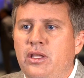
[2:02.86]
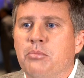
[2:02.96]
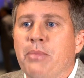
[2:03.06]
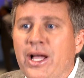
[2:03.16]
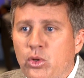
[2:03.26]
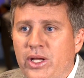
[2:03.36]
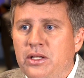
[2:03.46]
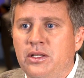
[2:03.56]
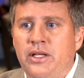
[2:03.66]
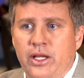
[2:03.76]
then
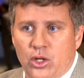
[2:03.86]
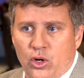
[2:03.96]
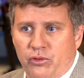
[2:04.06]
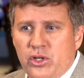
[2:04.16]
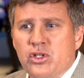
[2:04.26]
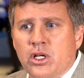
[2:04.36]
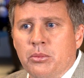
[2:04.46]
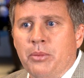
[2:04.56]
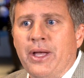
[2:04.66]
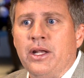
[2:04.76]
migrated the data over. It took
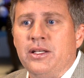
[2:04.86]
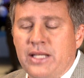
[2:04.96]
them about a